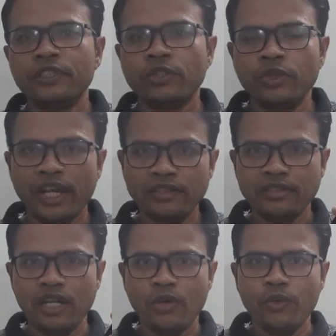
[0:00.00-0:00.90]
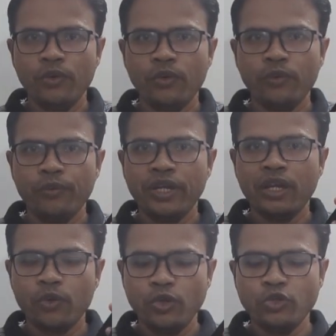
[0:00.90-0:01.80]
So guys, now we
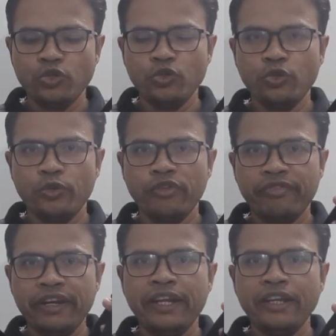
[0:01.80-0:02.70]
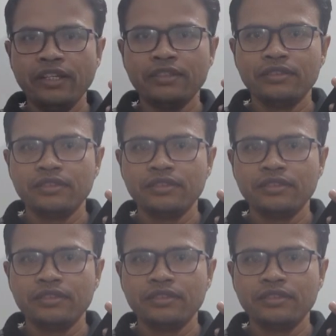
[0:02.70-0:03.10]
are going to fit it.